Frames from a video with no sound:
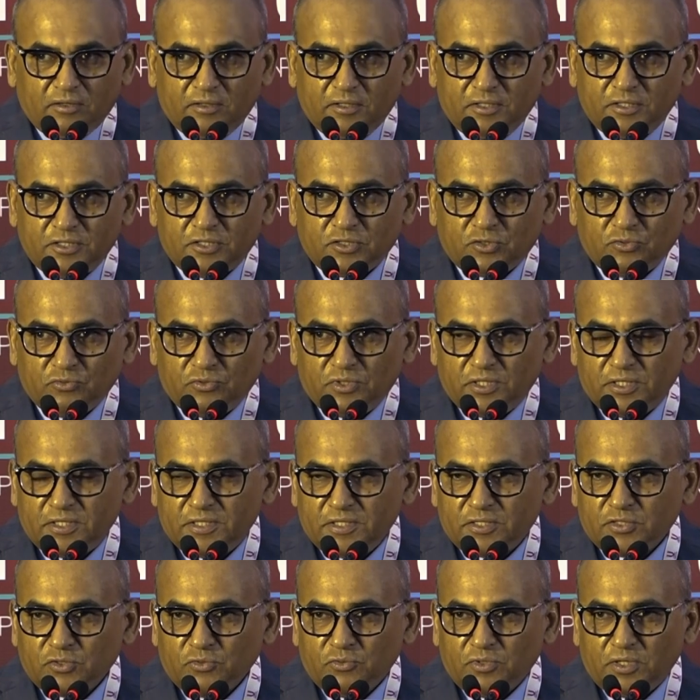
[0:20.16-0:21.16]

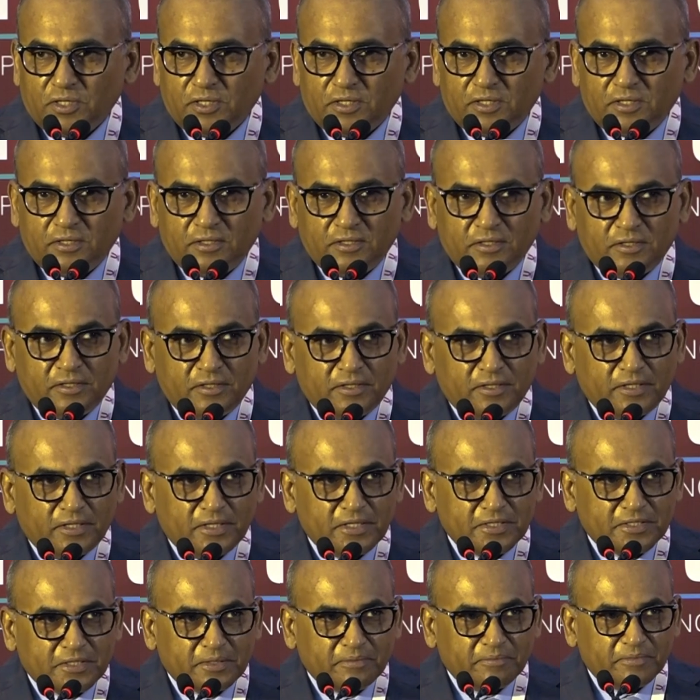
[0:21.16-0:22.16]
students who are
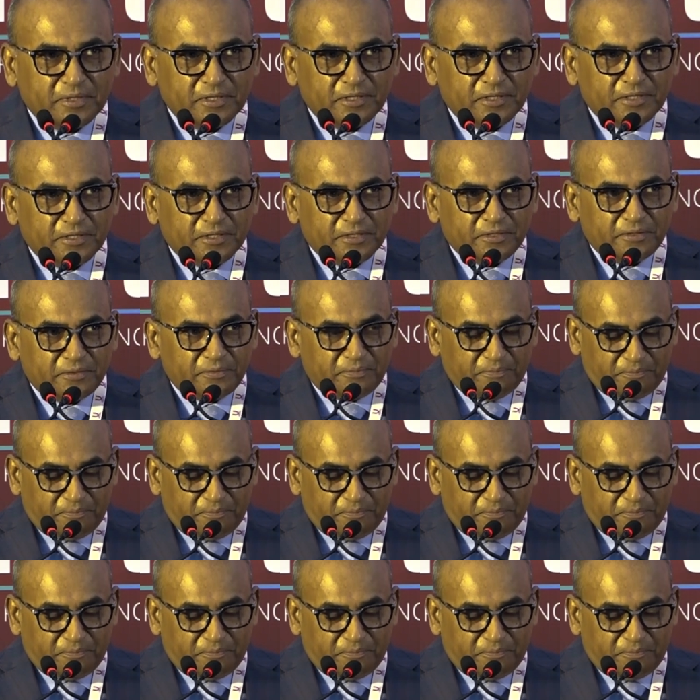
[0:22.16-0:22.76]
assembled here.